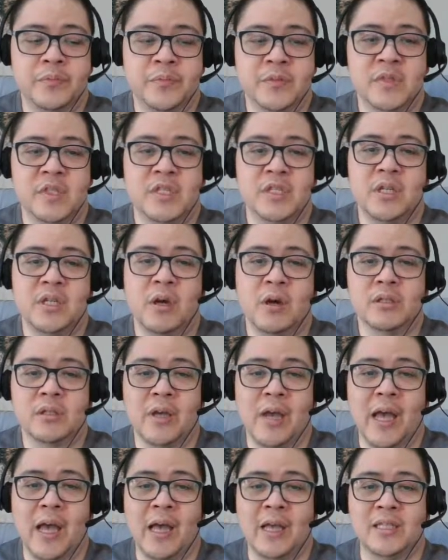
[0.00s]
She also
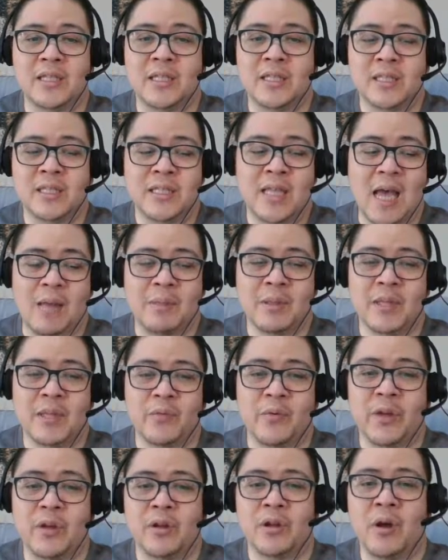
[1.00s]
has this tablet that
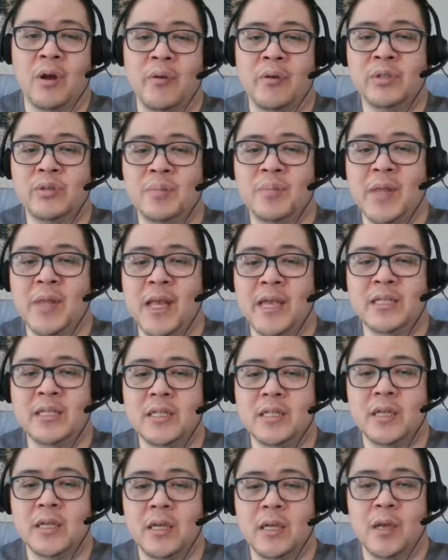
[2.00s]
we could always replace,
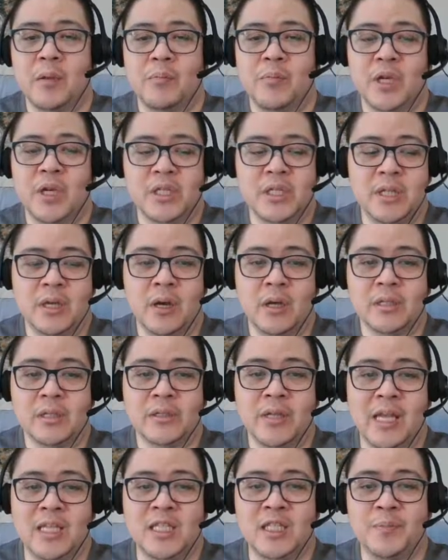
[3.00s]
but she also
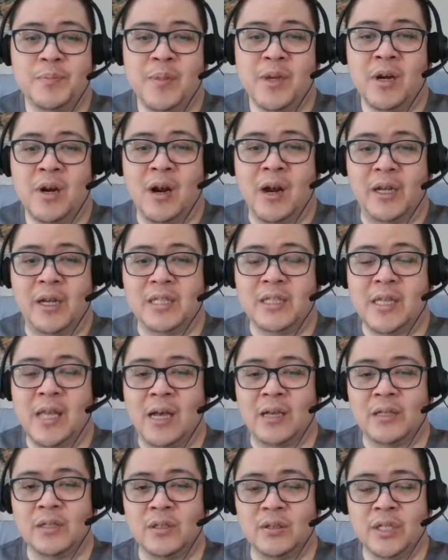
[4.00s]
has spear arts
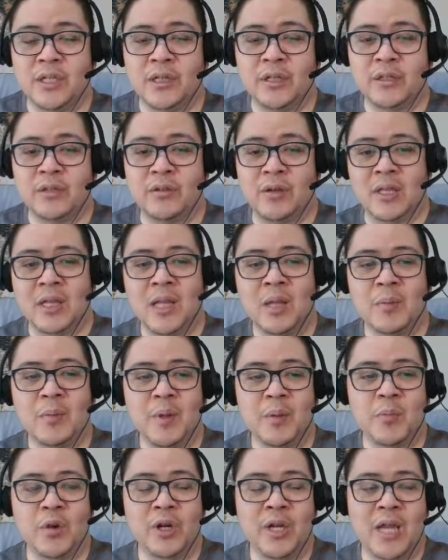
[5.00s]
now, so she could do a little
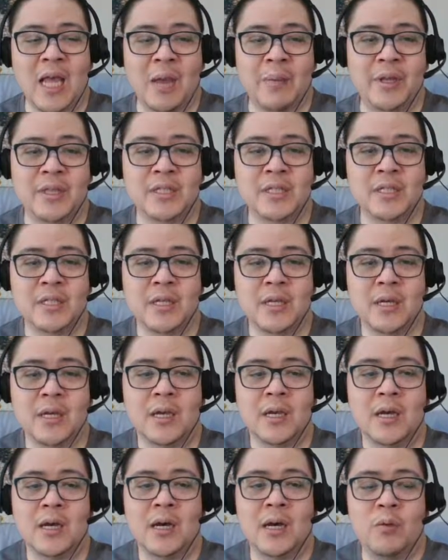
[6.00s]
bit more damage
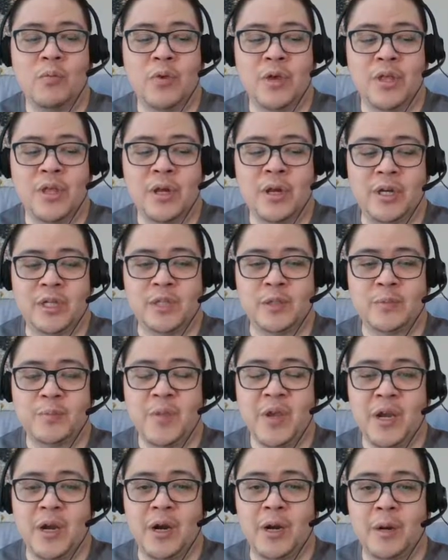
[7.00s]
with her
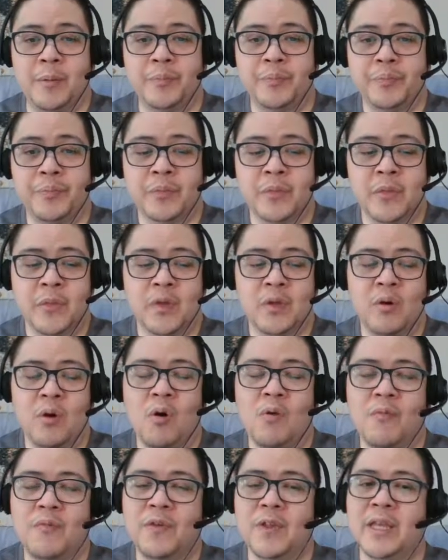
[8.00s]
spear.
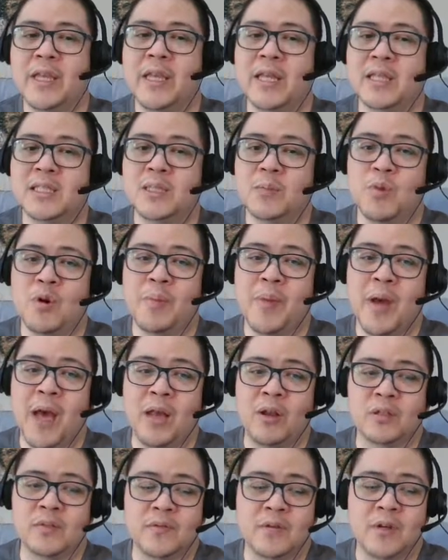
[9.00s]
Hopefully get some more
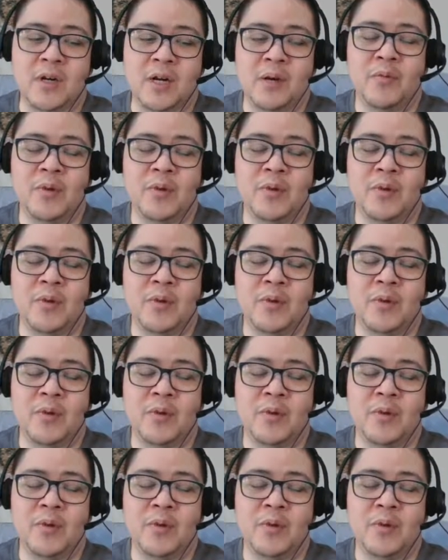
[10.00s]
panels for her.